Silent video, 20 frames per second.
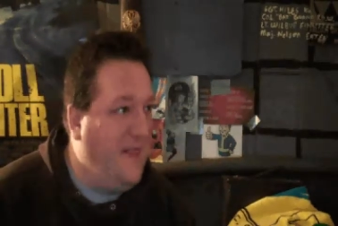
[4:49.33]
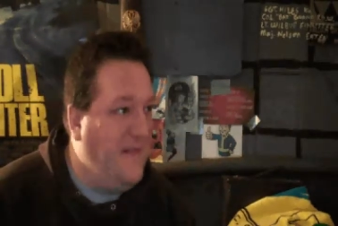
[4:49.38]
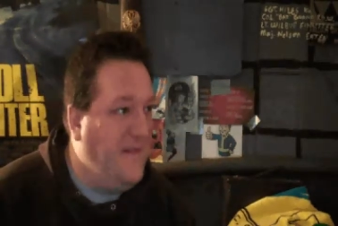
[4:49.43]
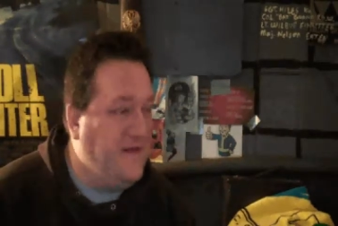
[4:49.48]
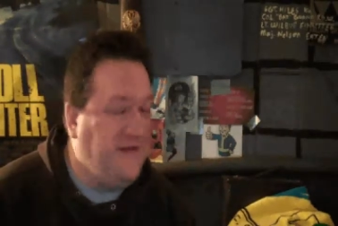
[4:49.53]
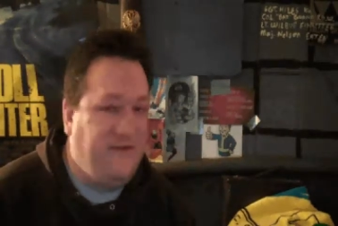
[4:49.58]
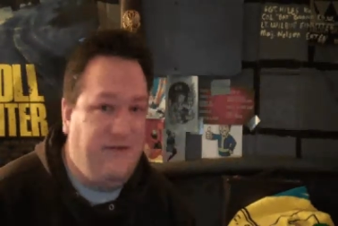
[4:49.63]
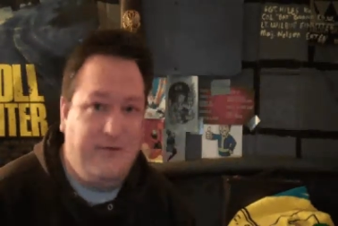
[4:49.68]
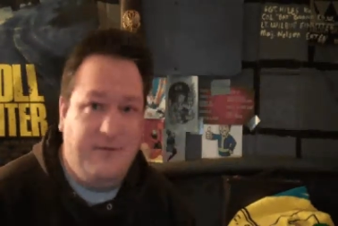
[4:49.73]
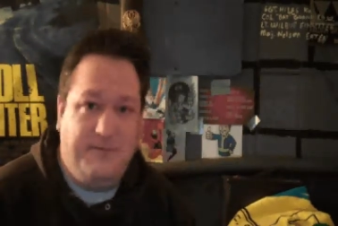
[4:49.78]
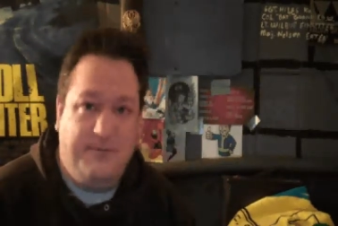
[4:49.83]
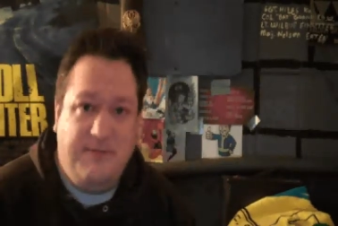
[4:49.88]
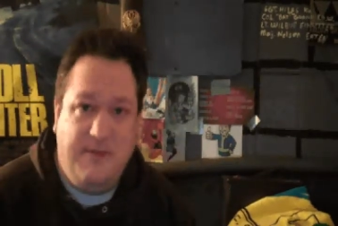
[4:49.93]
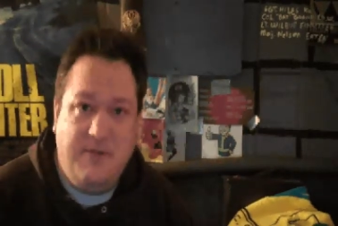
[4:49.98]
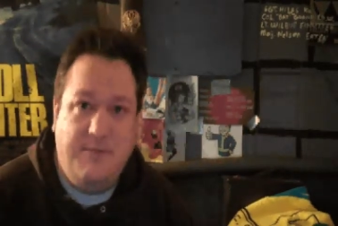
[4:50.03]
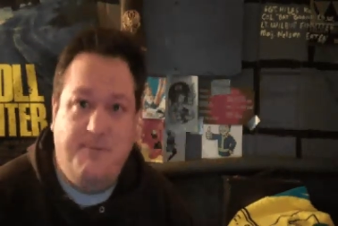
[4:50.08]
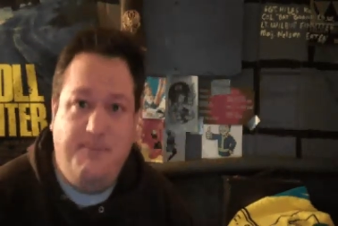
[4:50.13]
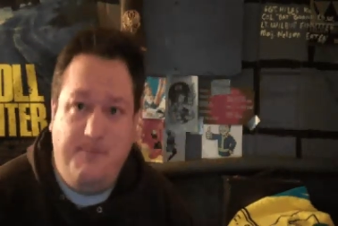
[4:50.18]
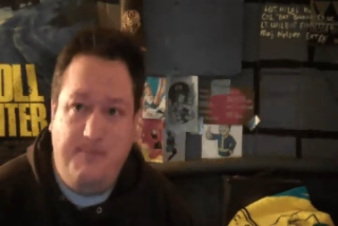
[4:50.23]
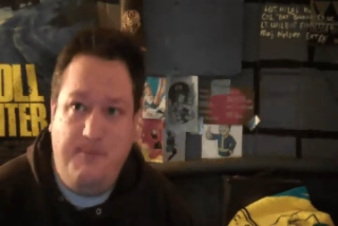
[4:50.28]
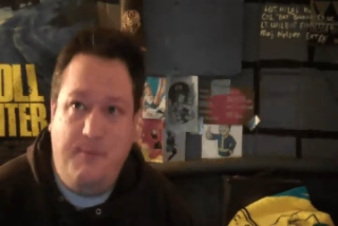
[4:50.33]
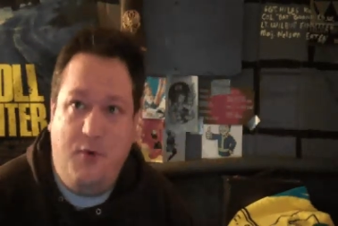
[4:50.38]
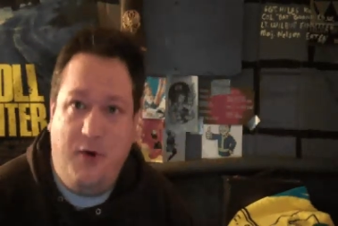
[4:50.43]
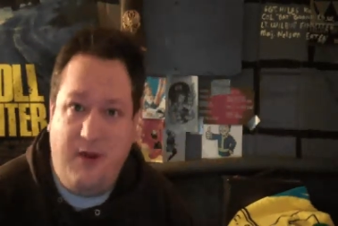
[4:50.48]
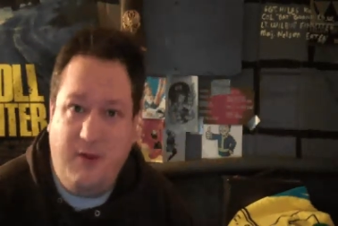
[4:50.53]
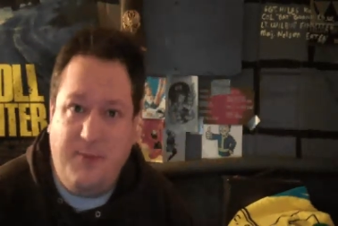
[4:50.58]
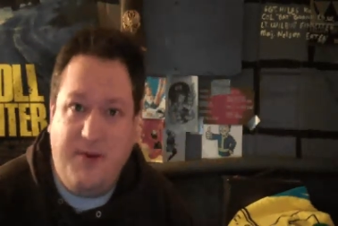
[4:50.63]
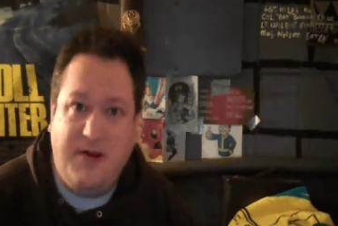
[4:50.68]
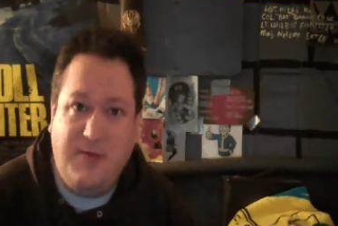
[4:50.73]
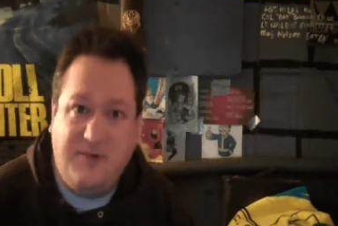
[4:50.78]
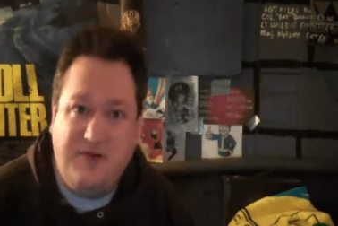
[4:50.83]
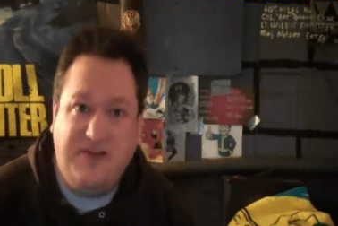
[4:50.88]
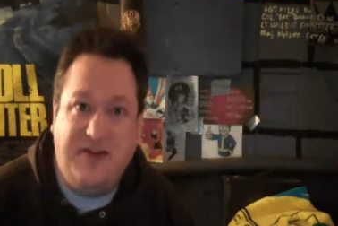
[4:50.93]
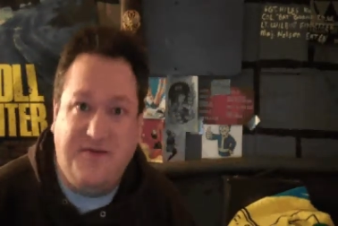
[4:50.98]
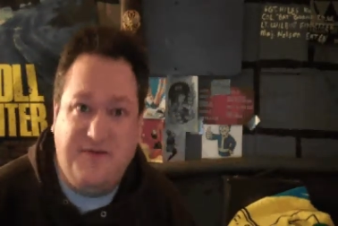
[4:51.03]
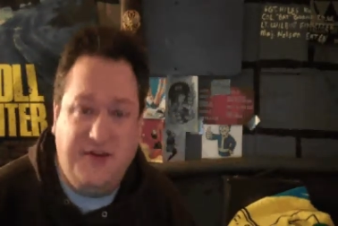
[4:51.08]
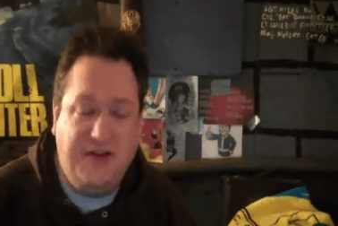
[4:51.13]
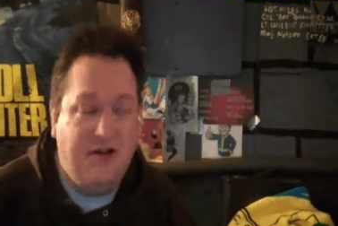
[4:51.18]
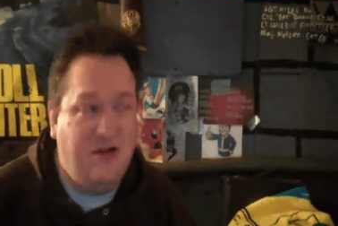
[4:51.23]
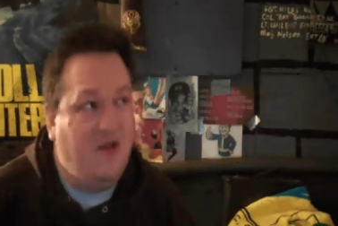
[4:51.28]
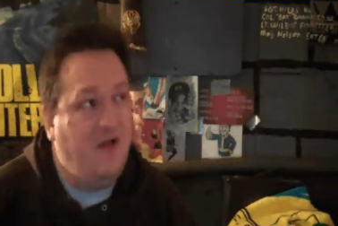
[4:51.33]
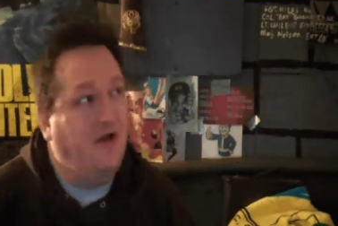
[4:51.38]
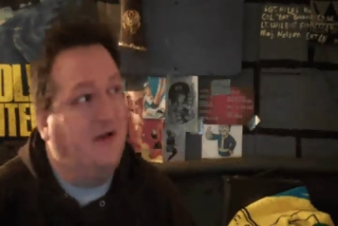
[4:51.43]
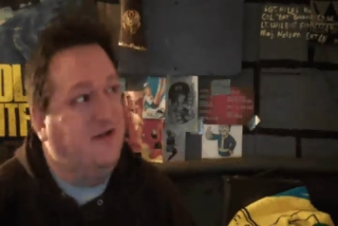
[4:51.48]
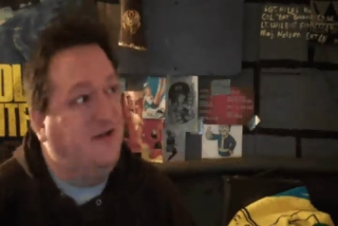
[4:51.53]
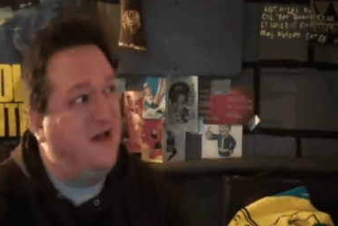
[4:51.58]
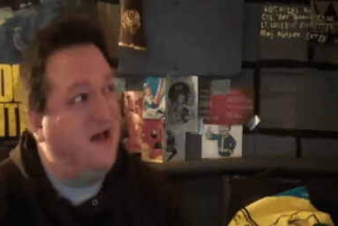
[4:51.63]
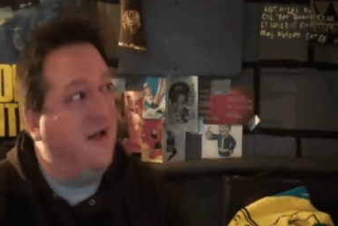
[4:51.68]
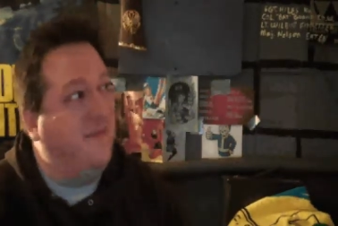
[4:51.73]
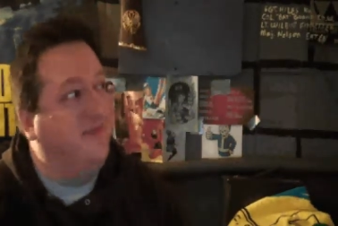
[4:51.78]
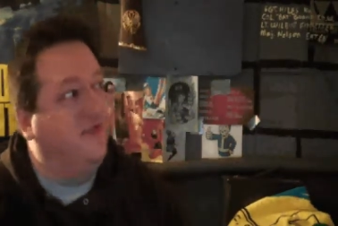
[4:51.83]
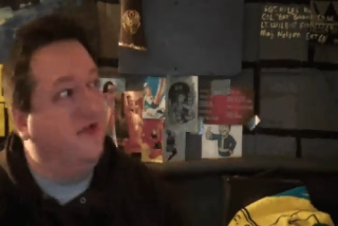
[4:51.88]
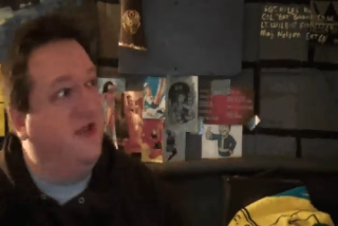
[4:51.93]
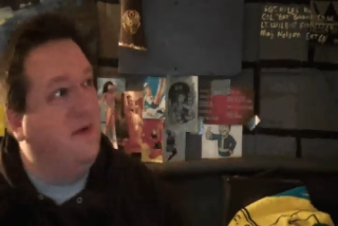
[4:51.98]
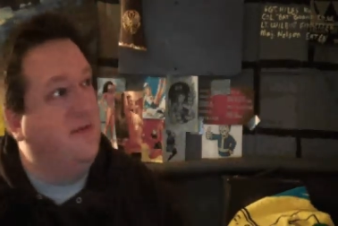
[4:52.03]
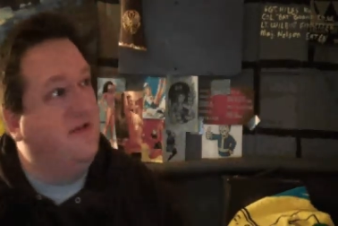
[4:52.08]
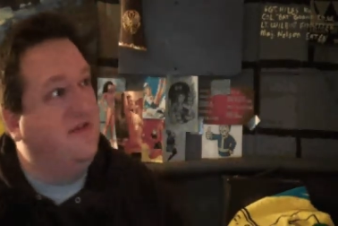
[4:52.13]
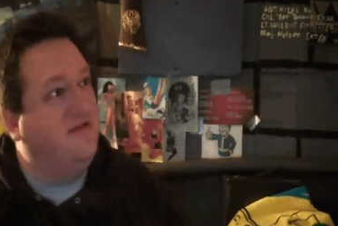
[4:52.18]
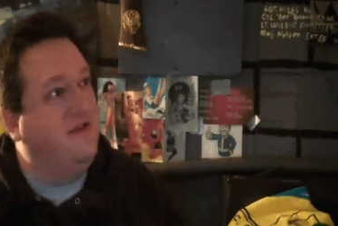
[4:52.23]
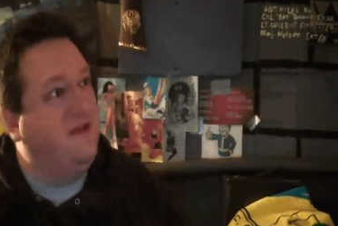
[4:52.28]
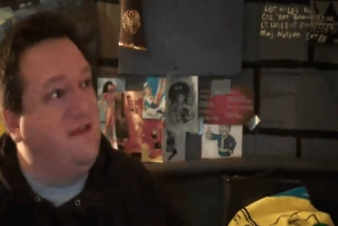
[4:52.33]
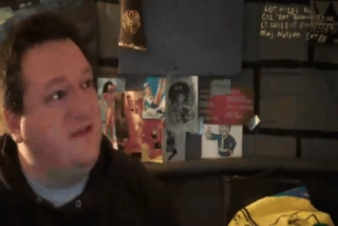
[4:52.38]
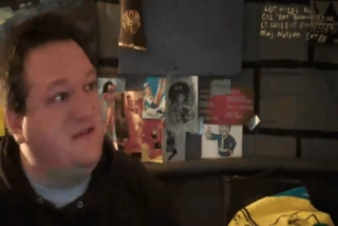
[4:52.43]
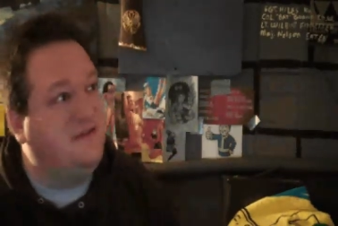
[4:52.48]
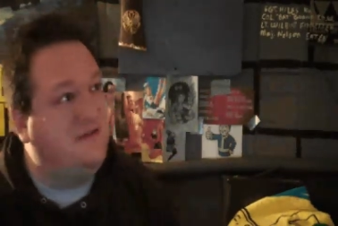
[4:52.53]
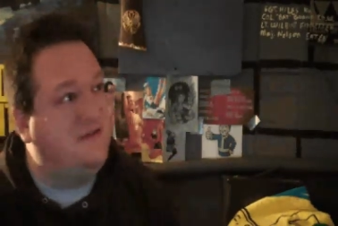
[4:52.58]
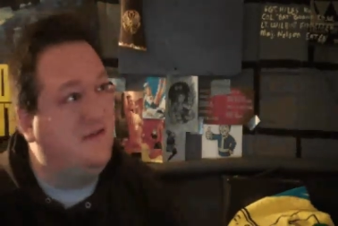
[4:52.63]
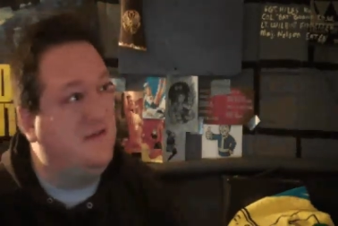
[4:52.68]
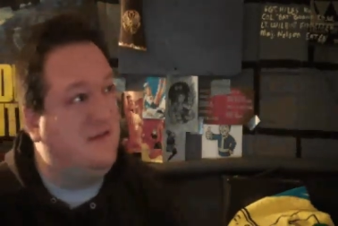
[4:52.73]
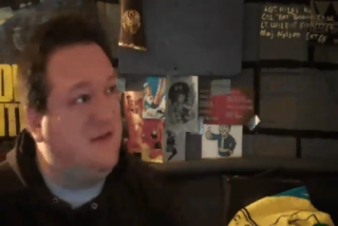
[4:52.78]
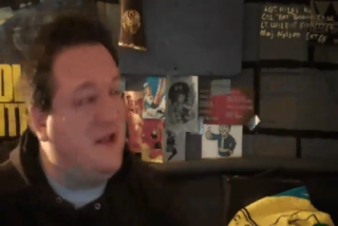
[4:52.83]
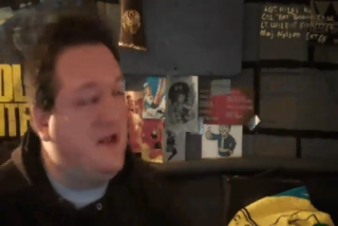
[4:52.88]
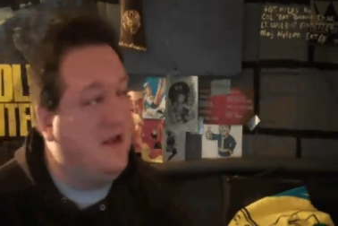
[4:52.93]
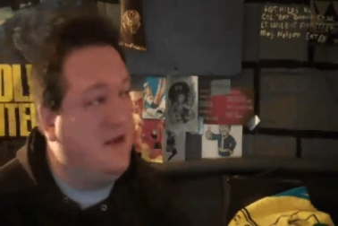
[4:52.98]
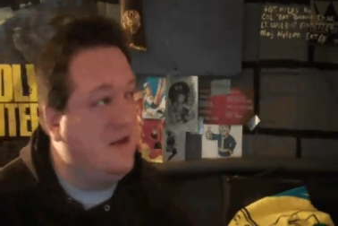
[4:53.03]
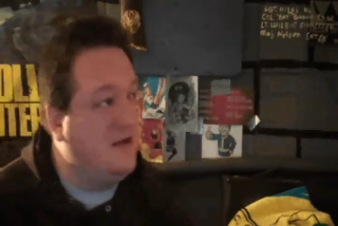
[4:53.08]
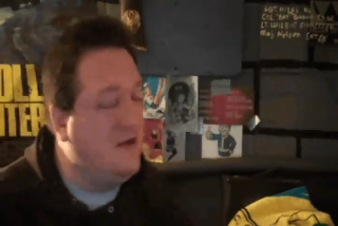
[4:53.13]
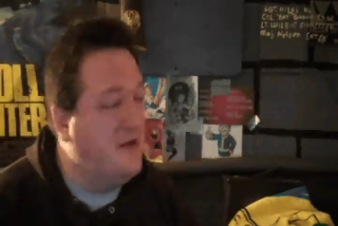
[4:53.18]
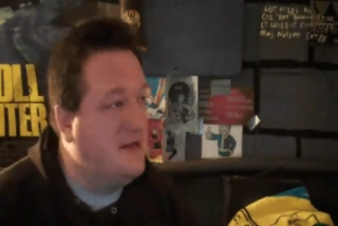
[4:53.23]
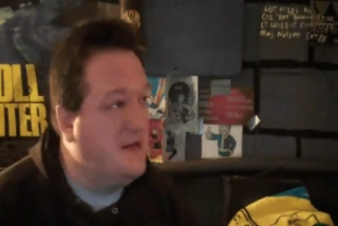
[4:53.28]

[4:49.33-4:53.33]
this is the, one of the better movies I've seen in a long time. So I would say this is like,